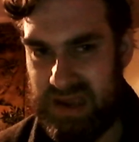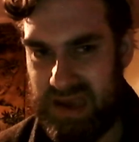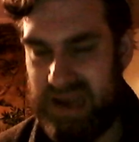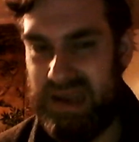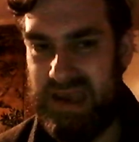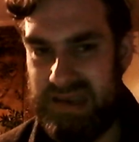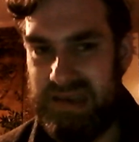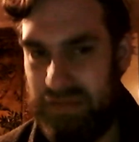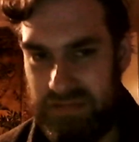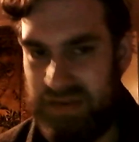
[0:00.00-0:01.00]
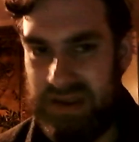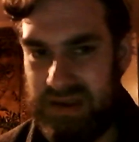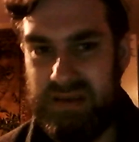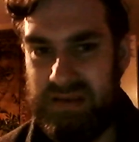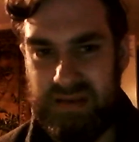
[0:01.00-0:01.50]
that's
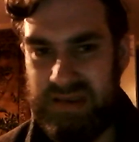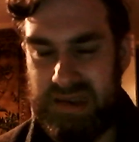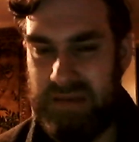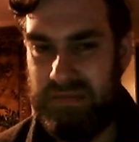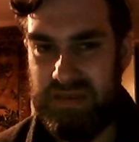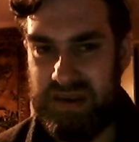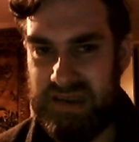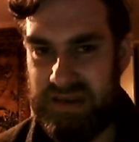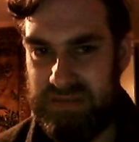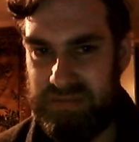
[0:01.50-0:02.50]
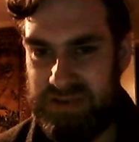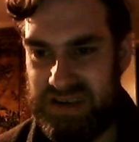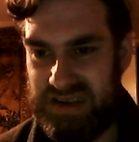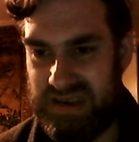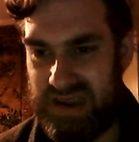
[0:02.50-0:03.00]
obviously something
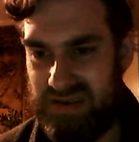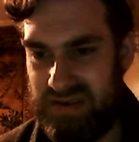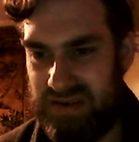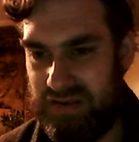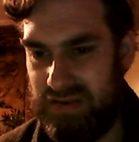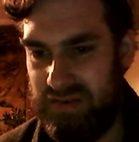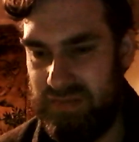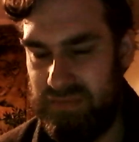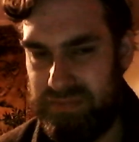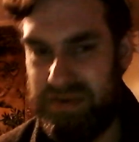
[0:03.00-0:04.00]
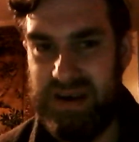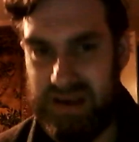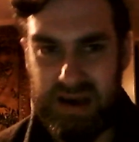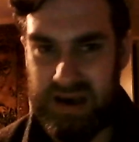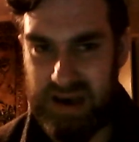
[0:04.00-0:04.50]
suspicious going on. But
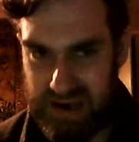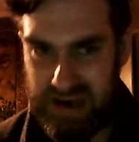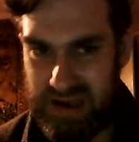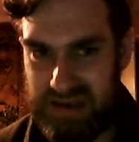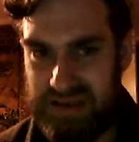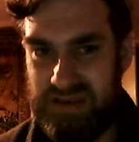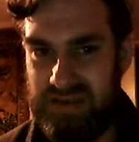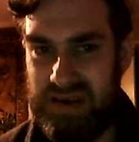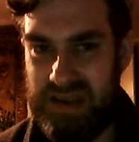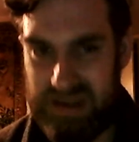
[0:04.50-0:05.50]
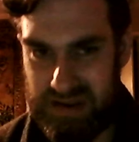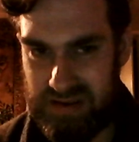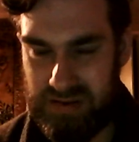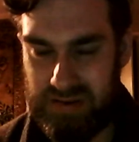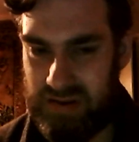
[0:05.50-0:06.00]
I do like the
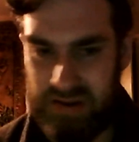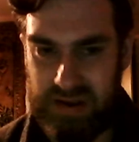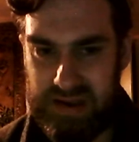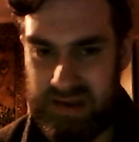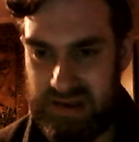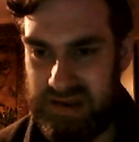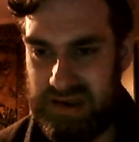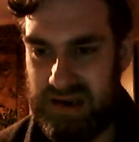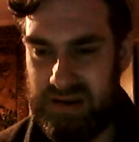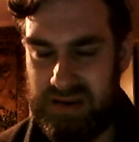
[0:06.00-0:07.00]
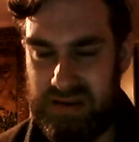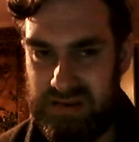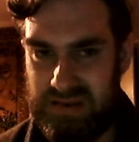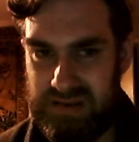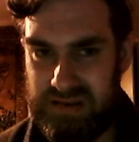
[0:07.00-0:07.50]
look, like the
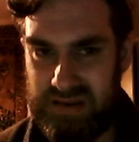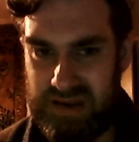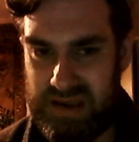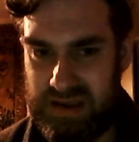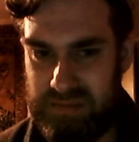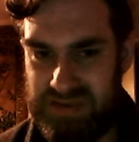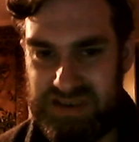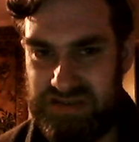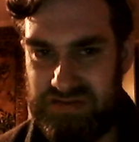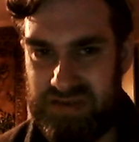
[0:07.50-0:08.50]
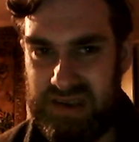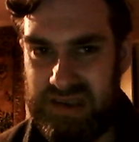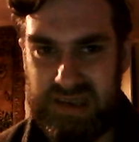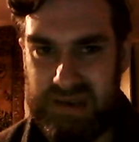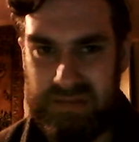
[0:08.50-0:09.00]
darkened
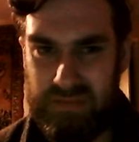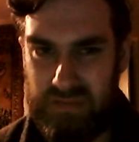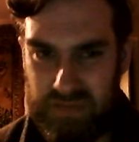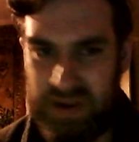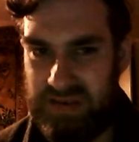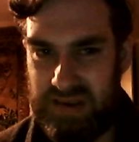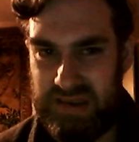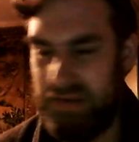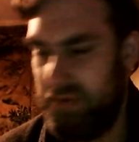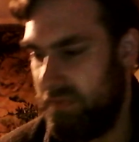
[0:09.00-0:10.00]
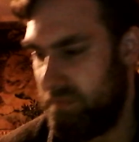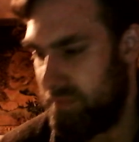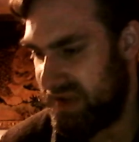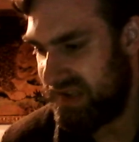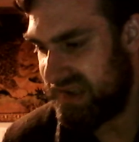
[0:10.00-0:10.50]
streets, very sort of
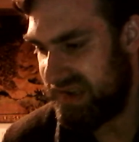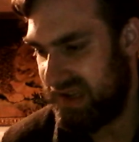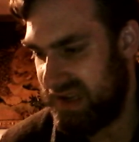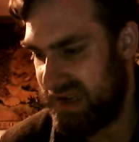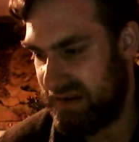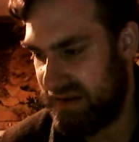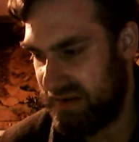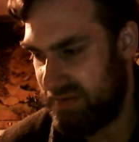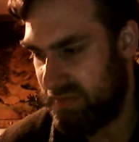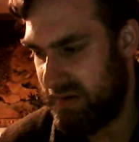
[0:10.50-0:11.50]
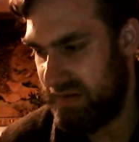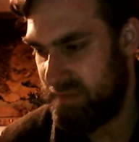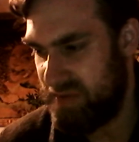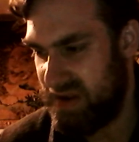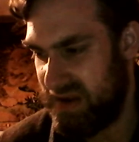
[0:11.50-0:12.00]
misty and quite
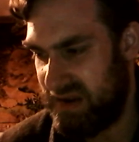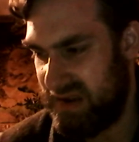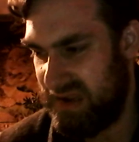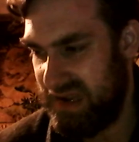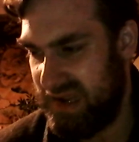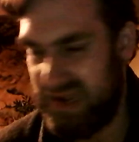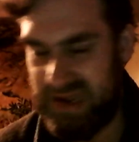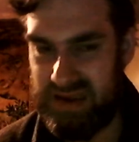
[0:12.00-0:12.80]
murky.